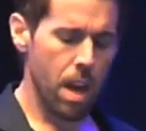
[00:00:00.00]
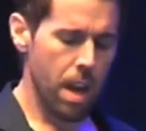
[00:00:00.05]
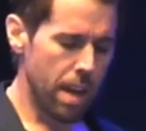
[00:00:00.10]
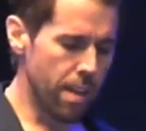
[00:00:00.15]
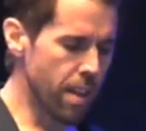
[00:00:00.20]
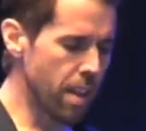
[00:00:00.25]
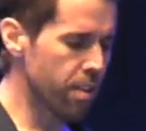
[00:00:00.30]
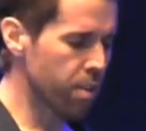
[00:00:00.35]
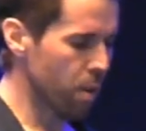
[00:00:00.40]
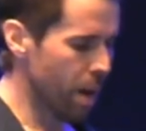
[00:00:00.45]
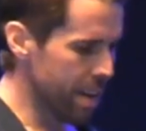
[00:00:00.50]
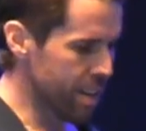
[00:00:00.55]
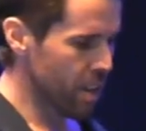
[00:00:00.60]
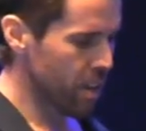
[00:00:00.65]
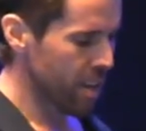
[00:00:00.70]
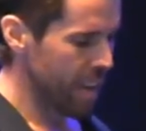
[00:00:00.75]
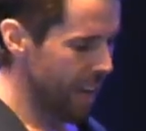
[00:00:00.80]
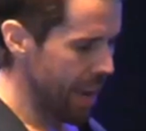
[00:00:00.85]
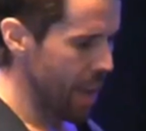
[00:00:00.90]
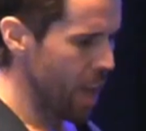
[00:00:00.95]
And then so I
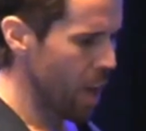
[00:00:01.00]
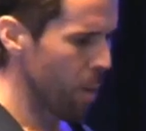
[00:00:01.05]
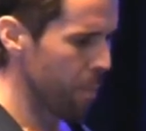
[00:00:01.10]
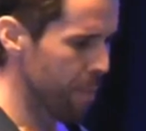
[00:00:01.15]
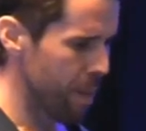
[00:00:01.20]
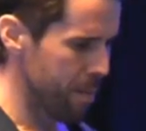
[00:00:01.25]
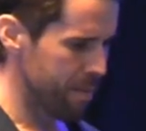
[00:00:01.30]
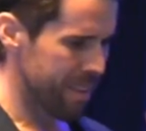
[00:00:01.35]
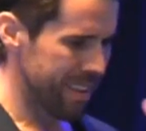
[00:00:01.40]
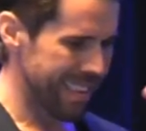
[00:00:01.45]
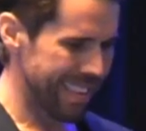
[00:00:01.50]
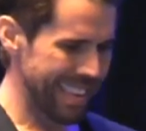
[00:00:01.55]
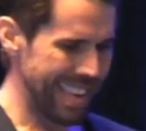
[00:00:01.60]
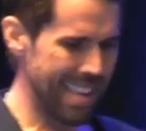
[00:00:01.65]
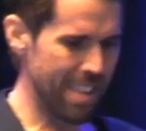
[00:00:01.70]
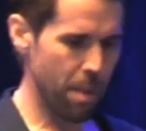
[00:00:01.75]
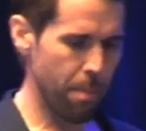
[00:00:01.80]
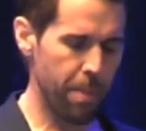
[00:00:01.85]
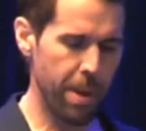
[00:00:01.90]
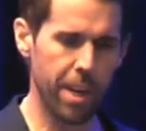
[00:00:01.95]
just kind of helped them
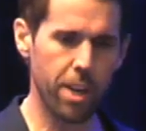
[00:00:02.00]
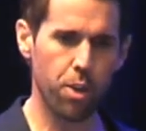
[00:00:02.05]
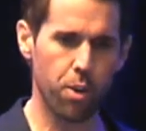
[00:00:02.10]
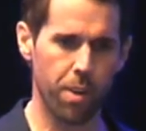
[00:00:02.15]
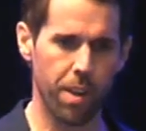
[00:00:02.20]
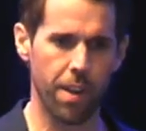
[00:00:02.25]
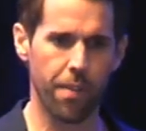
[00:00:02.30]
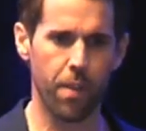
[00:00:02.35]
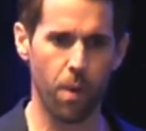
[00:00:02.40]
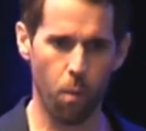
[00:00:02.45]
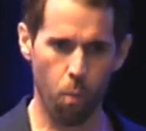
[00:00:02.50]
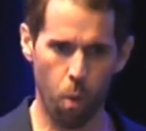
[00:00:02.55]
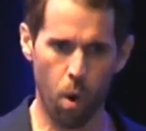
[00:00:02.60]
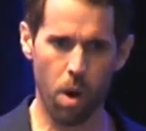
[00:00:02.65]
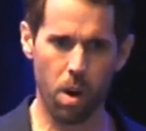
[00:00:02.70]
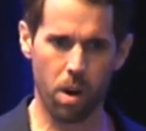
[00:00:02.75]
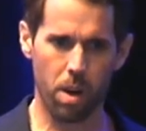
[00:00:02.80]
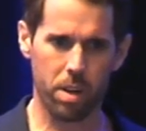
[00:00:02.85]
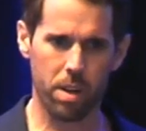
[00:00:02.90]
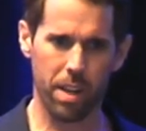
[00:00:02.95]
see the picture that if it
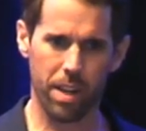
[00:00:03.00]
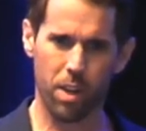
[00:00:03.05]
worked,